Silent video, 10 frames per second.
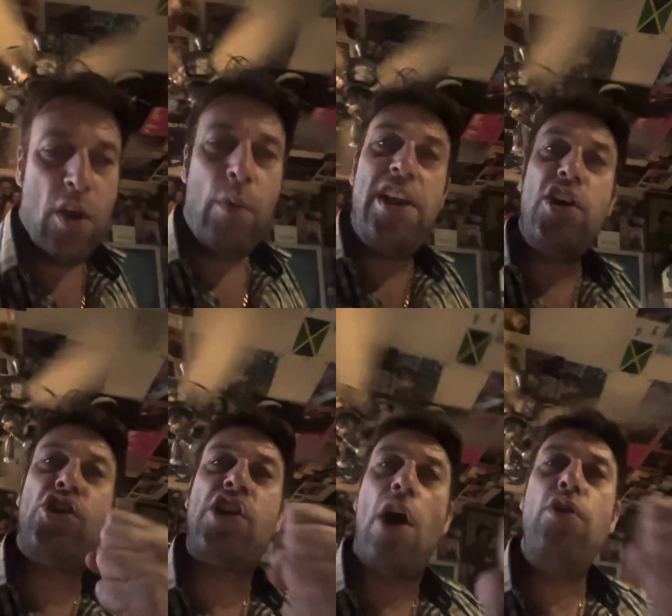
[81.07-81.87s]
We just
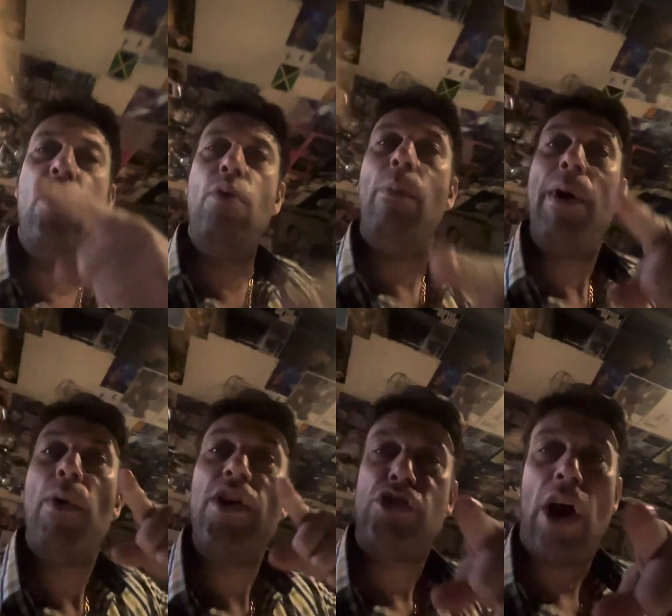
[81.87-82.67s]
show you what we
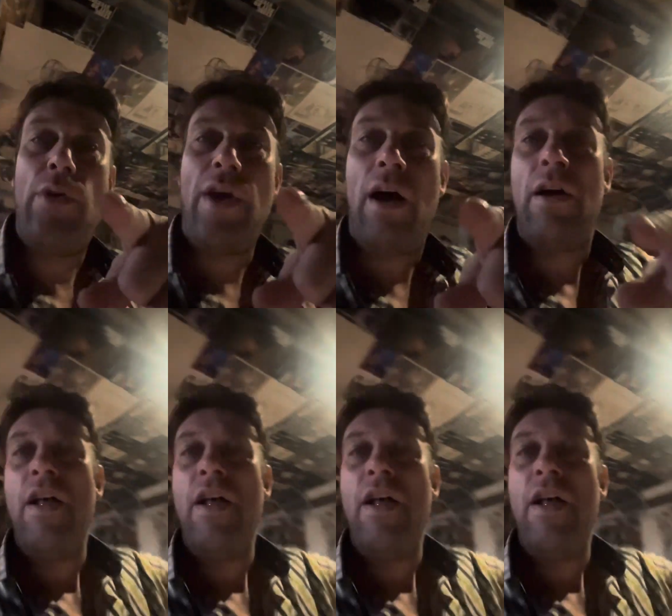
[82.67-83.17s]
want to show you.